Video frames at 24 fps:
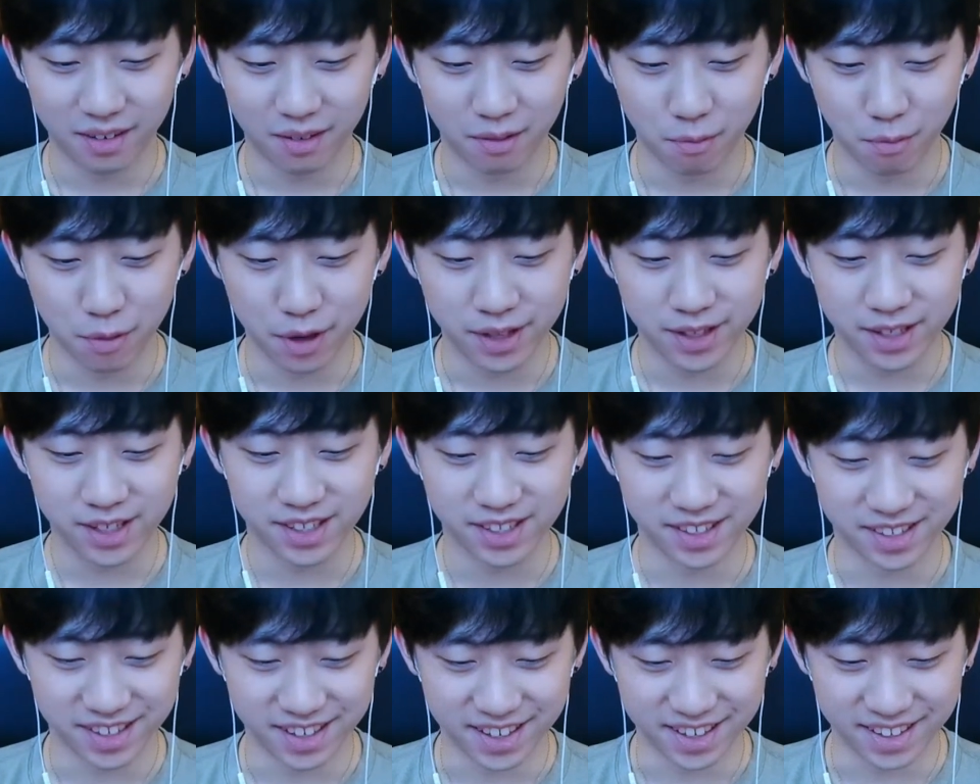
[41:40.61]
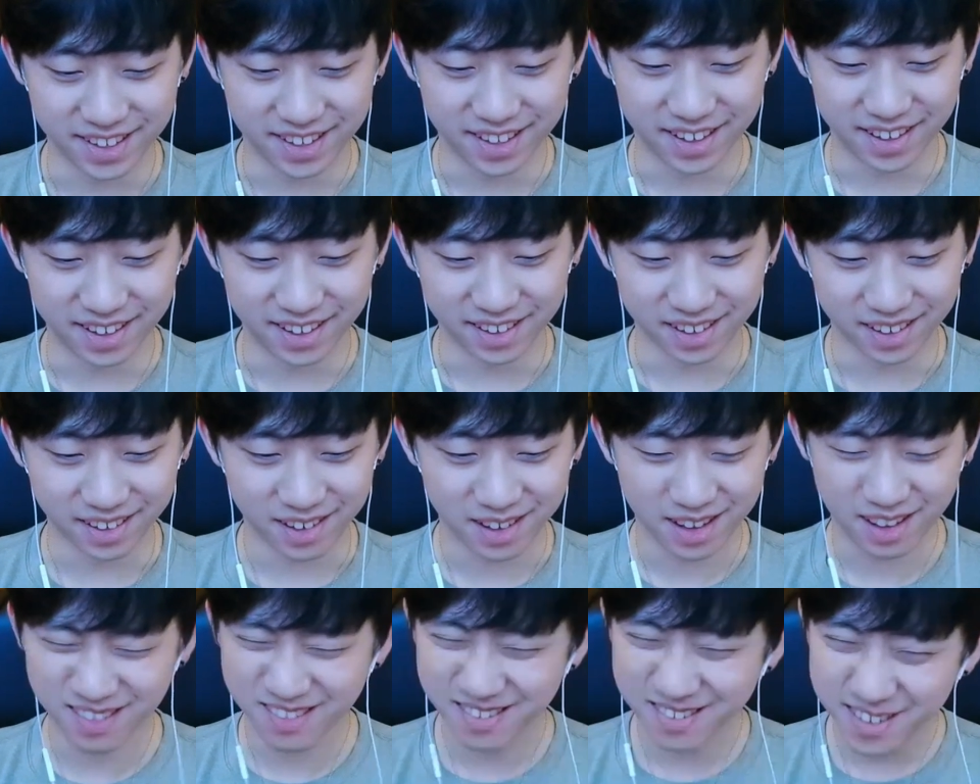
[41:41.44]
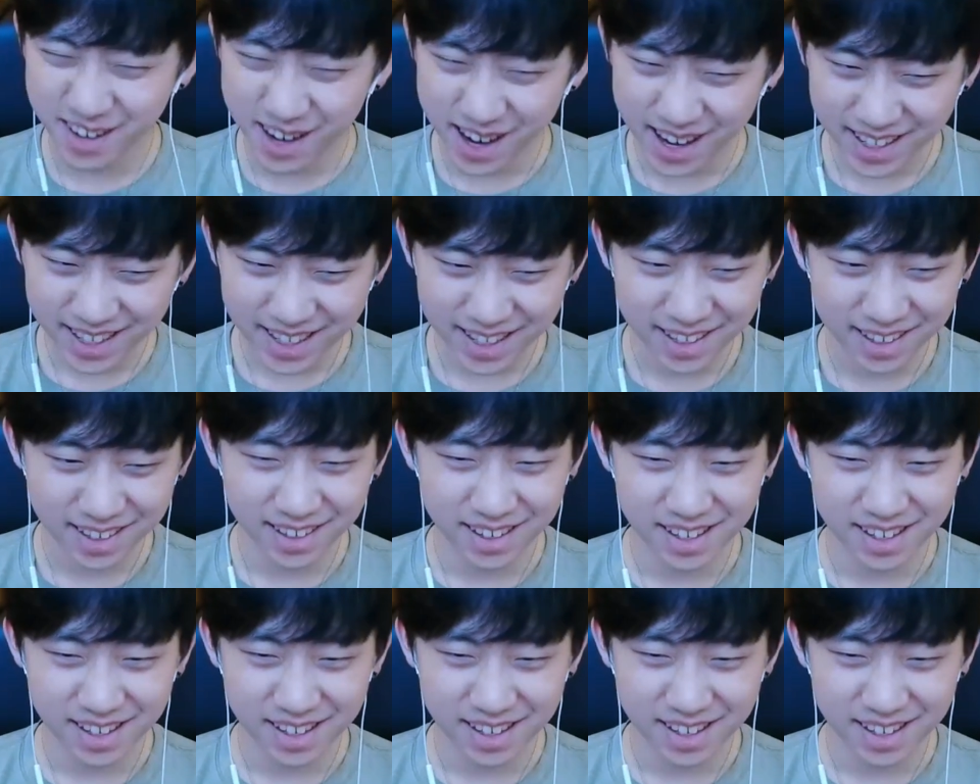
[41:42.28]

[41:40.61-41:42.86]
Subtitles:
written in the contract,